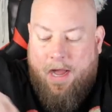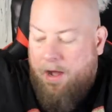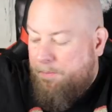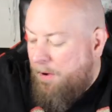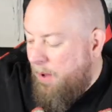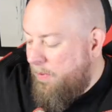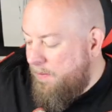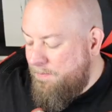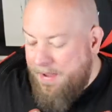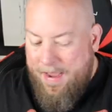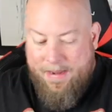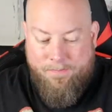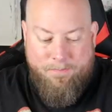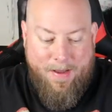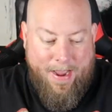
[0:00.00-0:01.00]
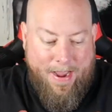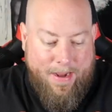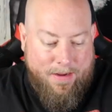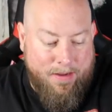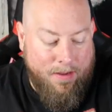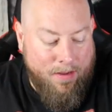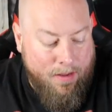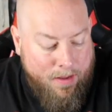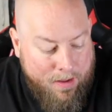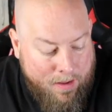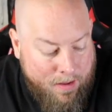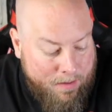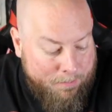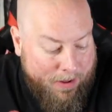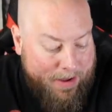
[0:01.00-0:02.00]
I'll probably make back
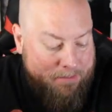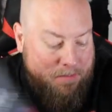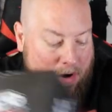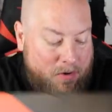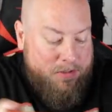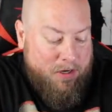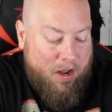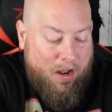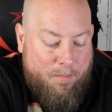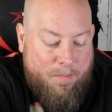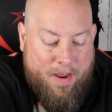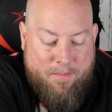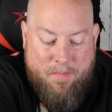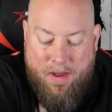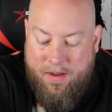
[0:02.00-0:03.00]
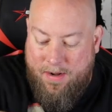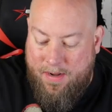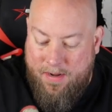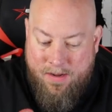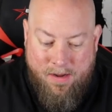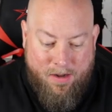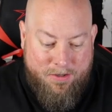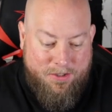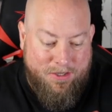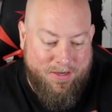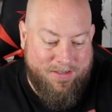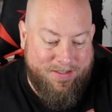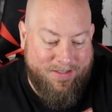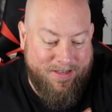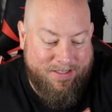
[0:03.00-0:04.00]
probably most my money on
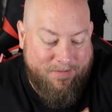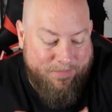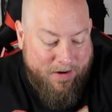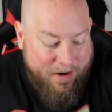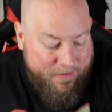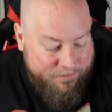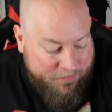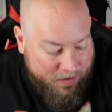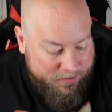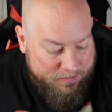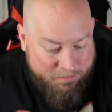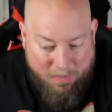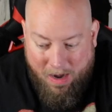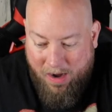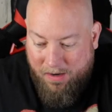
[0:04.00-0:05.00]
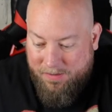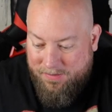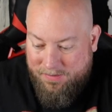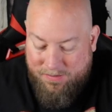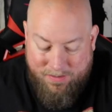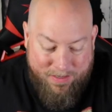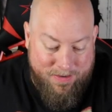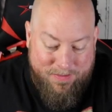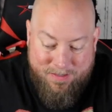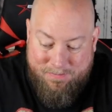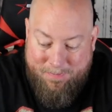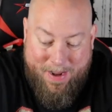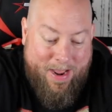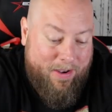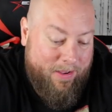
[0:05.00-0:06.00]
just this very first box in this
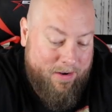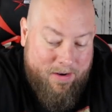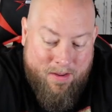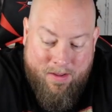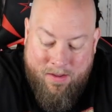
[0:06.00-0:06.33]
pallet.